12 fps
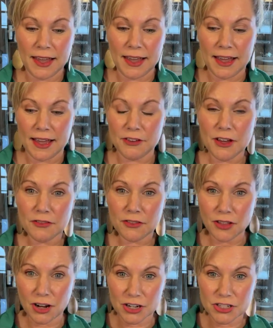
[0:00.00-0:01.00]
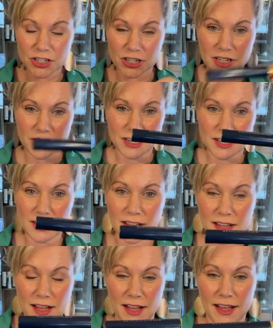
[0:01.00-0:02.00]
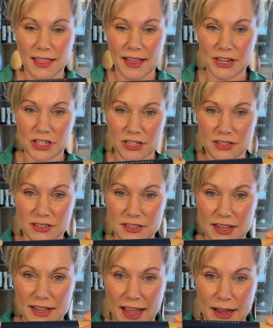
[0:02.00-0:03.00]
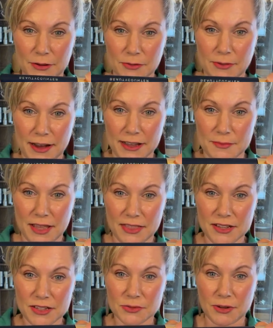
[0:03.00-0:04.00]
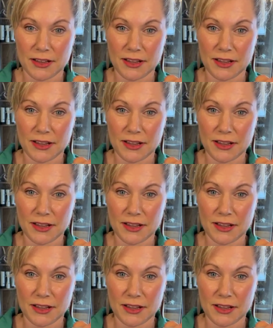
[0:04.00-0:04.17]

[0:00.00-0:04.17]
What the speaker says: If you have larger eyelashes, then I would recommend this one.